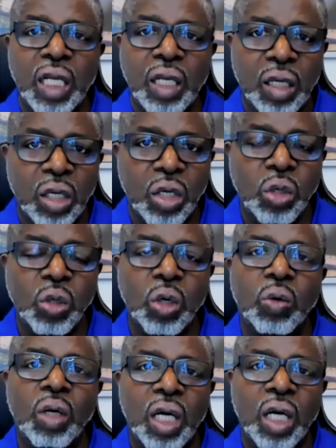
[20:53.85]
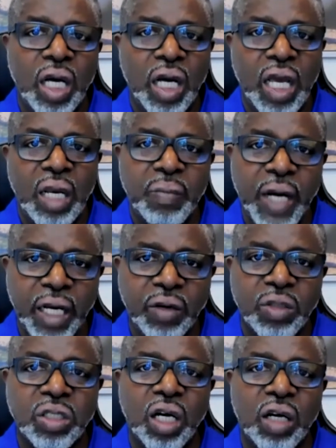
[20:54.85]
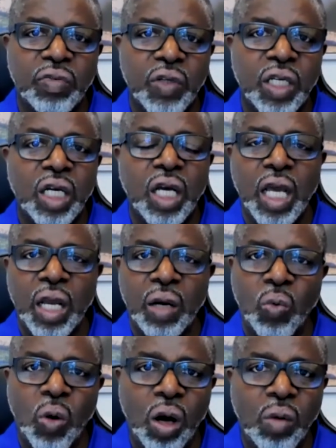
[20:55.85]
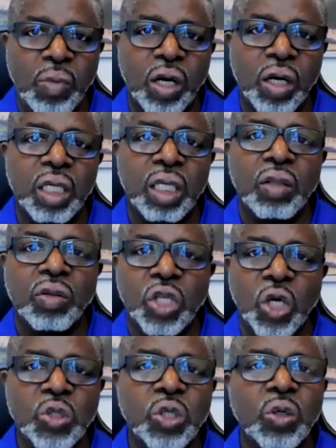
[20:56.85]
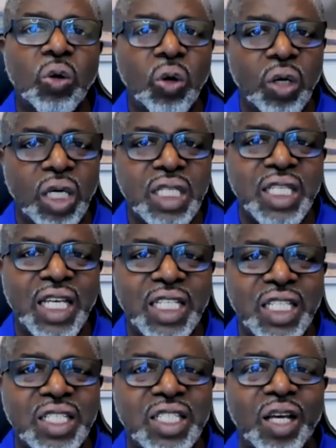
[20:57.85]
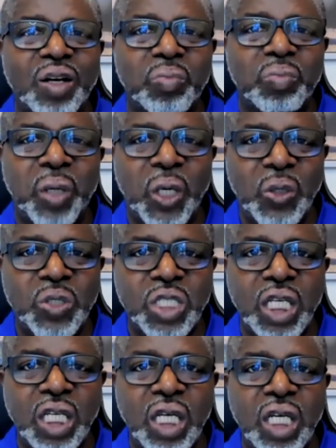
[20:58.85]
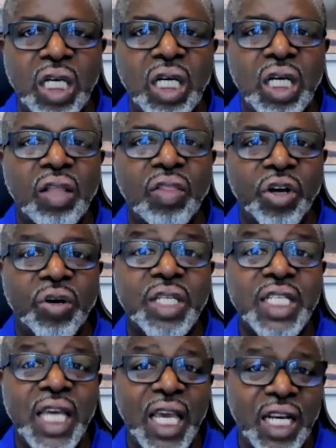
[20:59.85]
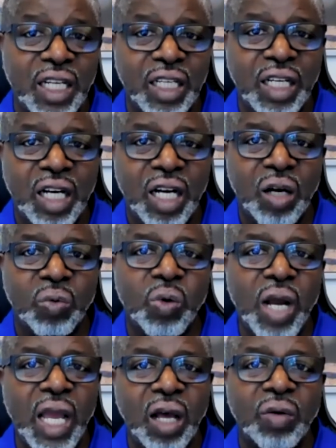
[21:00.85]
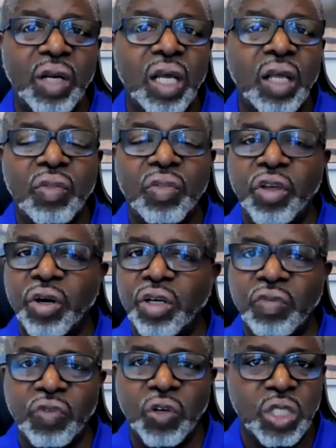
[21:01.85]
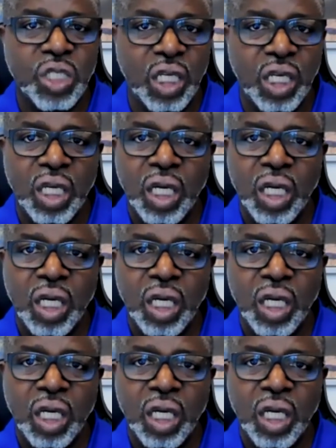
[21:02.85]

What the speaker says: Google and Microsoft and Walmart. Those are organizations that are posting their data around their diversity.